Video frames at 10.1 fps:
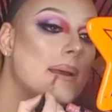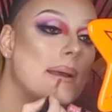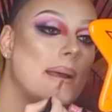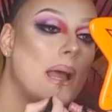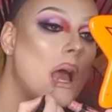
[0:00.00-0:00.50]

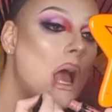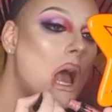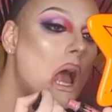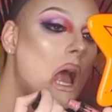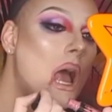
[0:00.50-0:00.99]

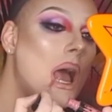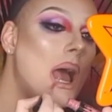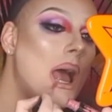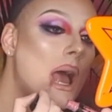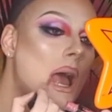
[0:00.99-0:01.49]

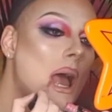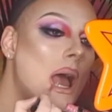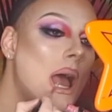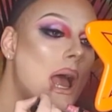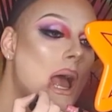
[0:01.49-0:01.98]

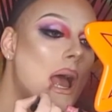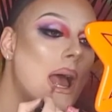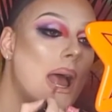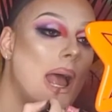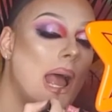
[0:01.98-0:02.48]

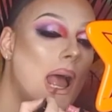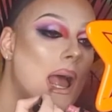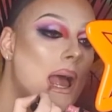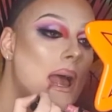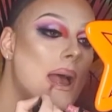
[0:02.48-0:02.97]

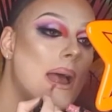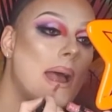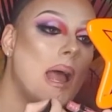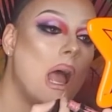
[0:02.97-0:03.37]
Nobody speaks.